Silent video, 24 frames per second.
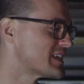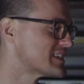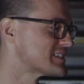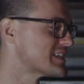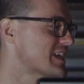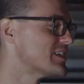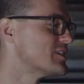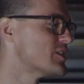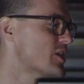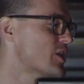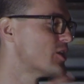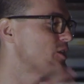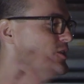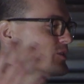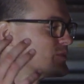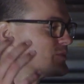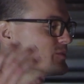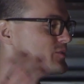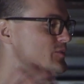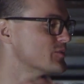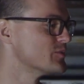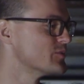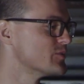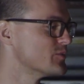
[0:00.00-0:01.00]
because I
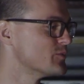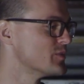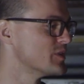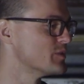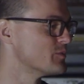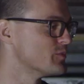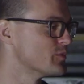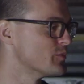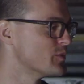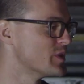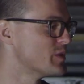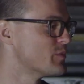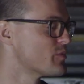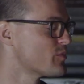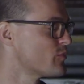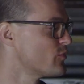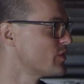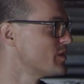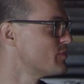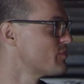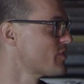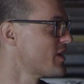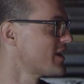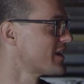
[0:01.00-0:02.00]
know
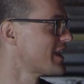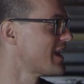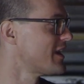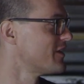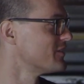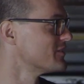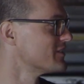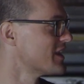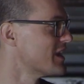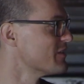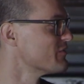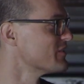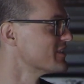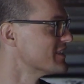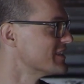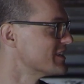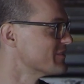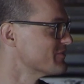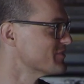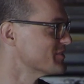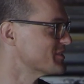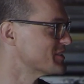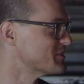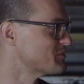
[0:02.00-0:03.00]
we brought out
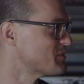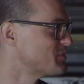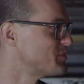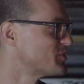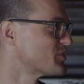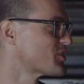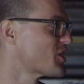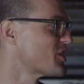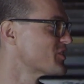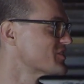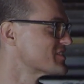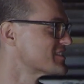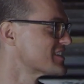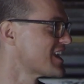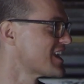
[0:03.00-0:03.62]
everything for the, we pulled all the